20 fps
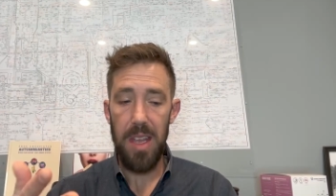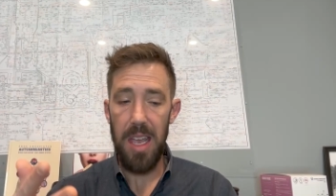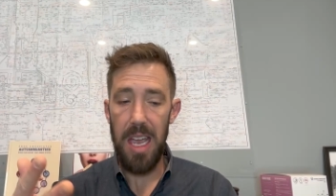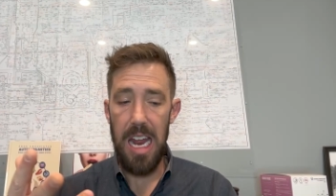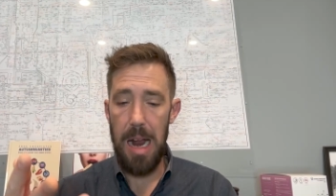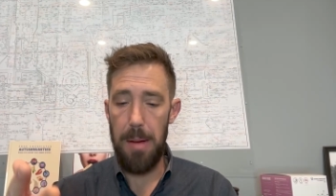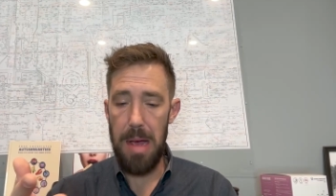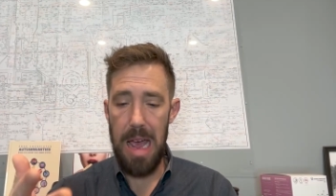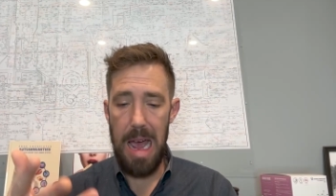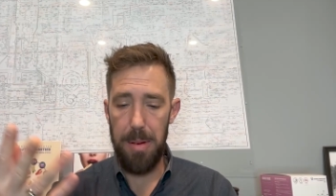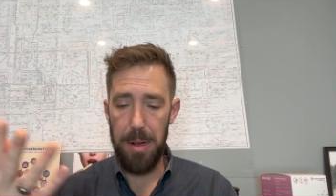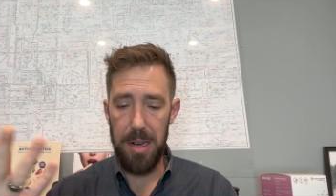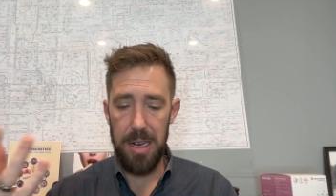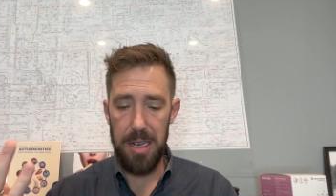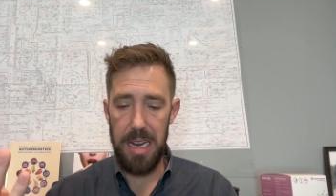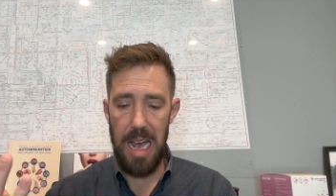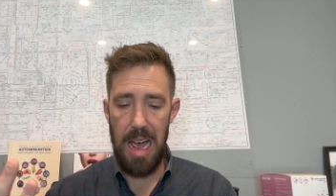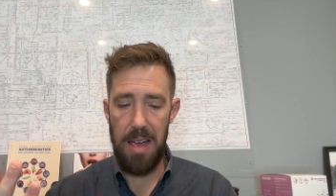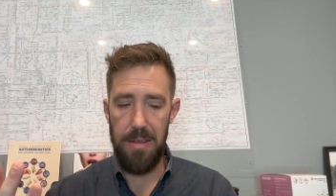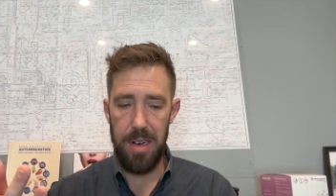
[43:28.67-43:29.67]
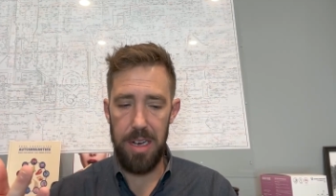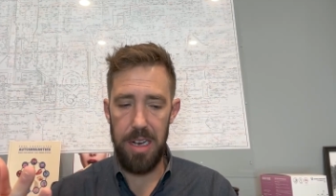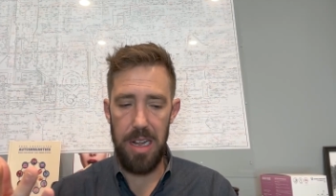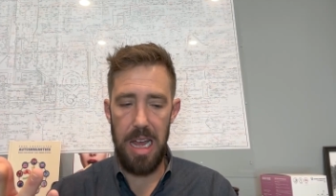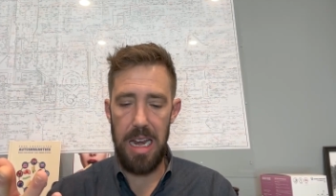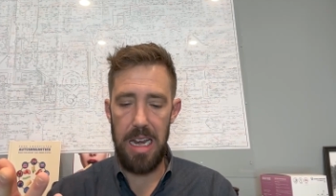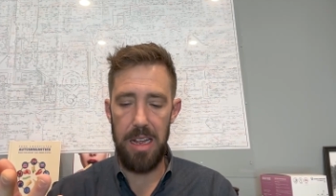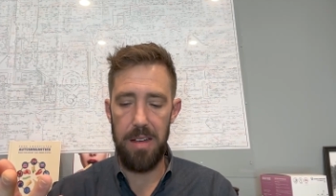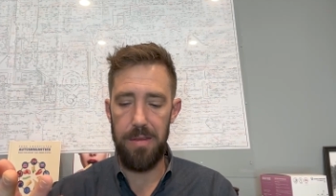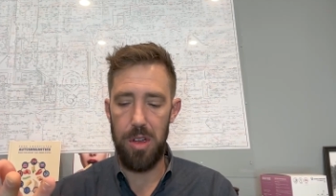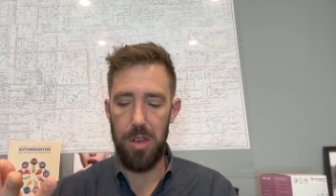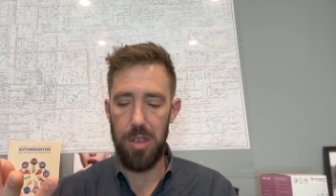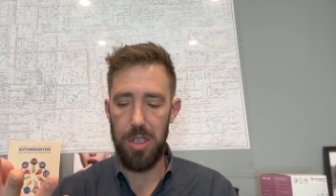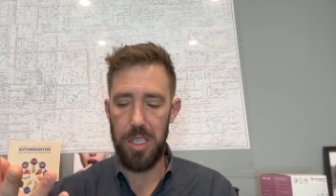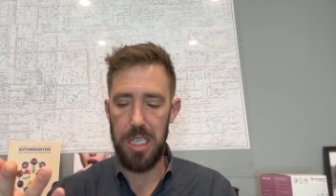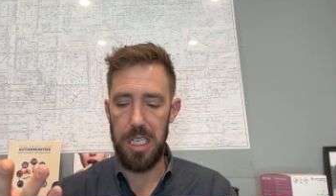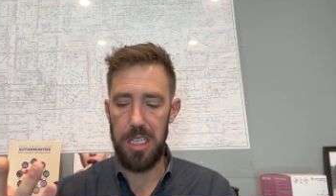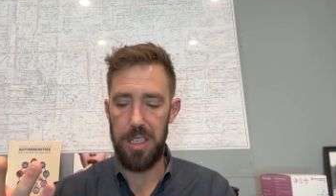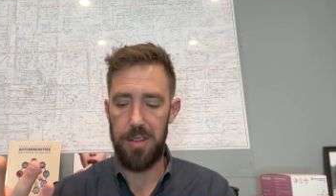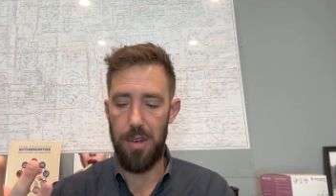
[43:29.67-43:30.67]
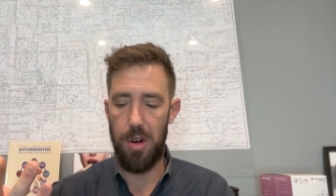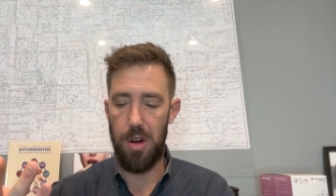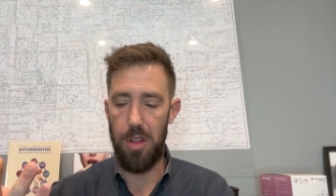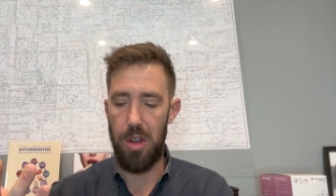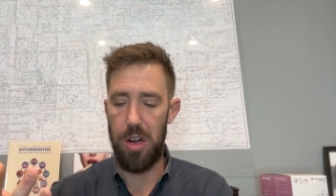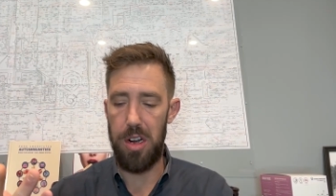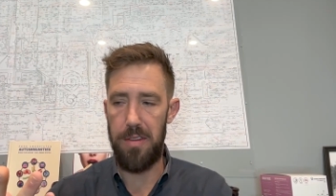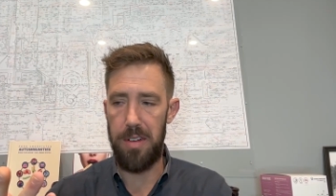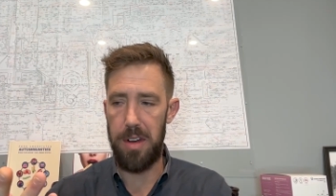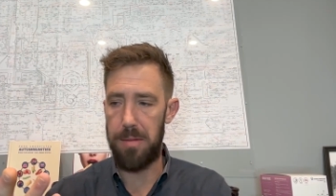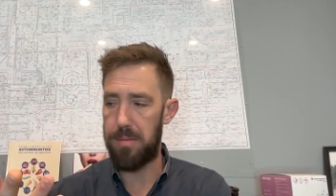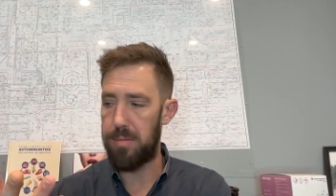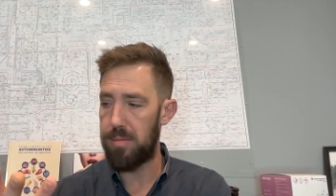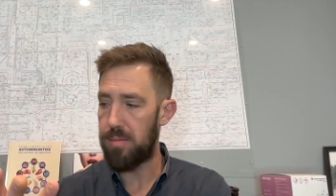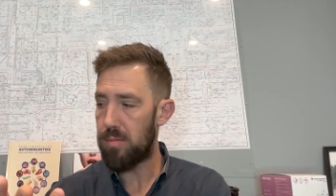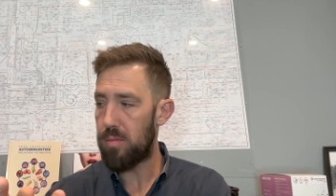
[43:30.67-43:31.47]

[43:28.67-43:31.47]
and i'm happy to dive into any of those things further even